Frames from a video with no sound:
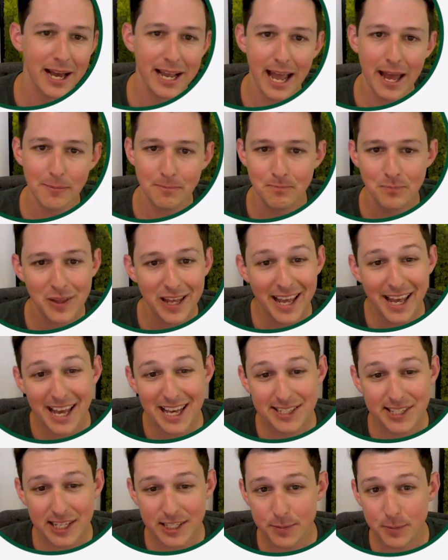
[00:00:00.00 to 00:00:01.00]
Again,
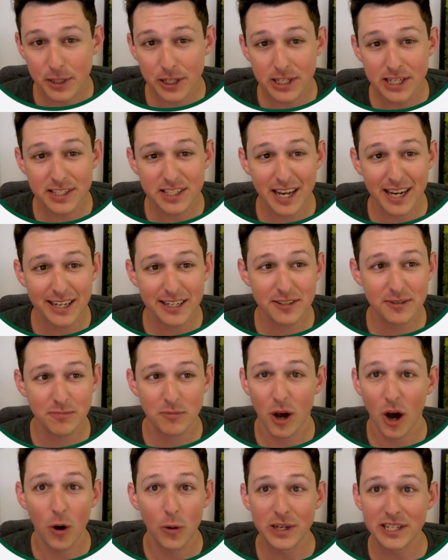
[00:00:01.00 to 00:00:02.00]
accessibility settings,
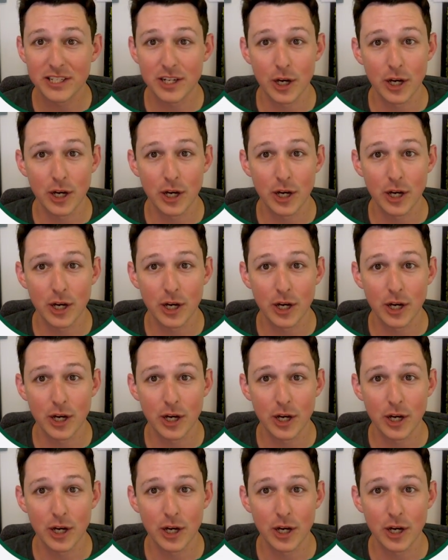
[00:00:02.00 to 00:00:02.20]
always